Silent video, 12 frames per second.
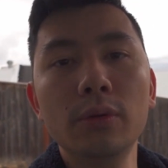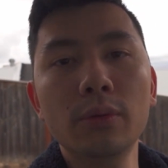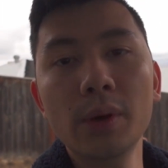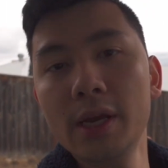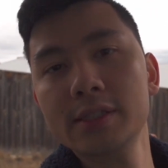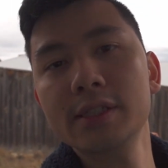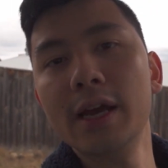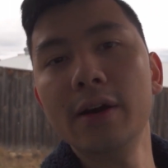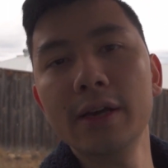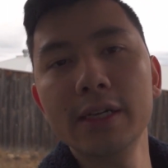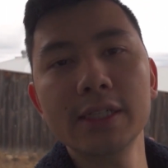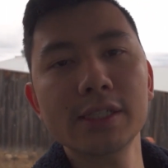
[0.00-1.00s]
works now,
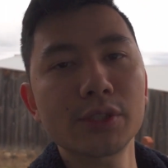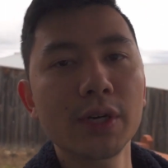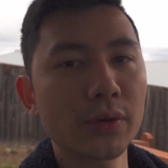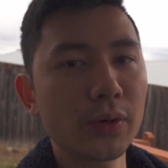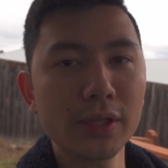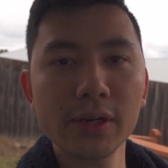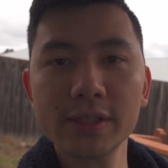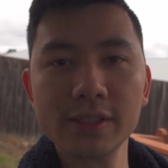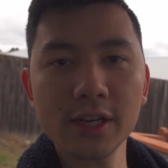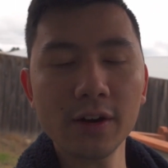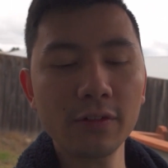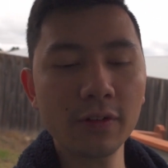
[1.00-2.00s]
and it doesn't try to unlock
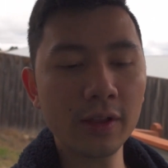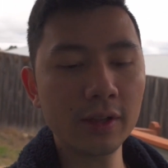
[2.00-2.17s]
itself.